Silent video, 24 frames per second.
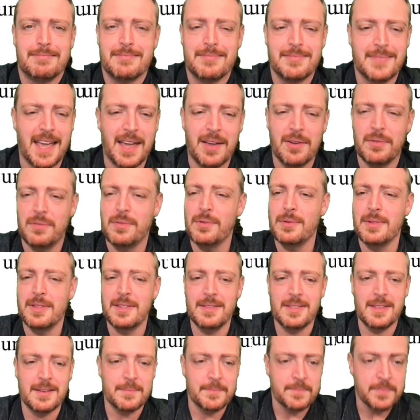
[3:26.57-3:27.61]
Out of all of
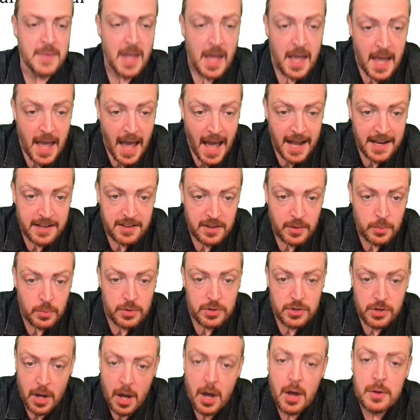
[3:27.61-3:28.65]
it. And it would
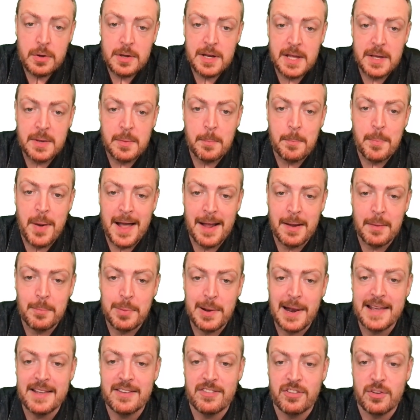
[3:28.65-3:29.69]
not only
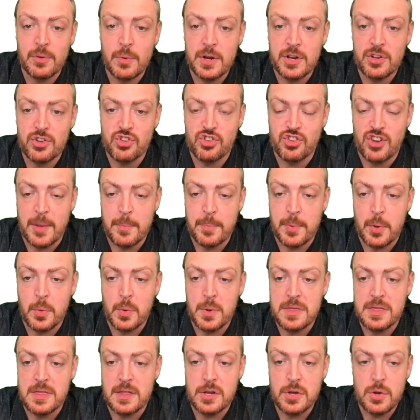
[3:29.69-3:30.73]
place you on a ship
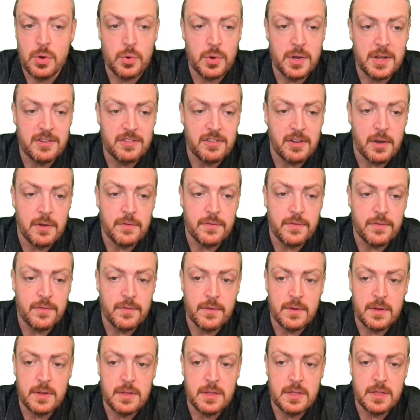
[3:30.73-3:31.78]
with the noise of
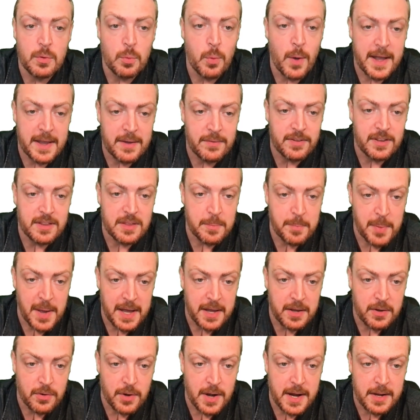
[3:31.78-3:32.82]
the waves in the
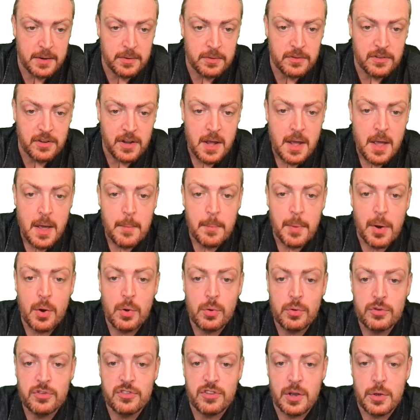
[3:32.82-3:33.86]
background, but
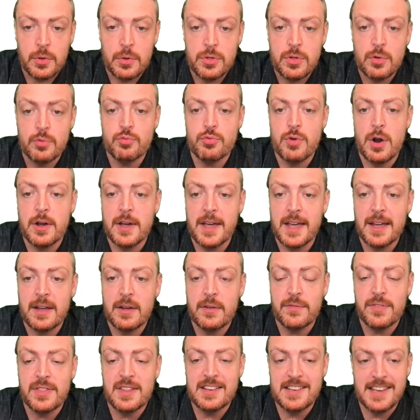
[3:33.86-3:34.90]
also the rocking
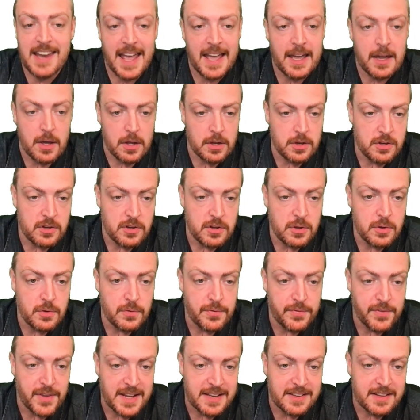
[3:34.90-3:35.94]
of the deck under your
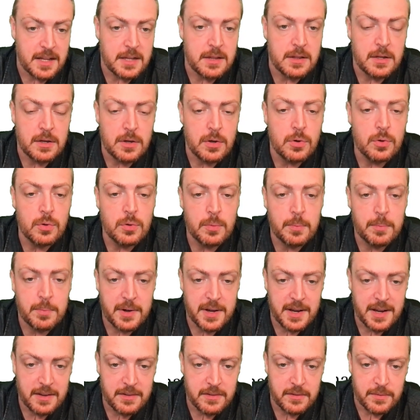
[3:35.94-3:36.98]
feet and the cool
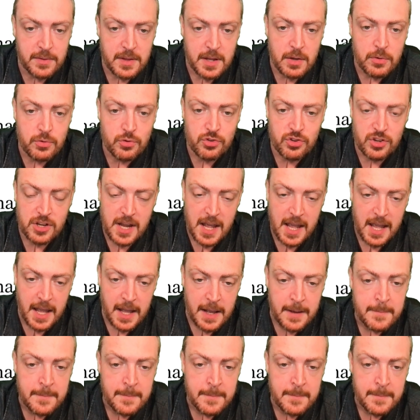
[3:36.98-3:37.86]
breeze of the ocean air.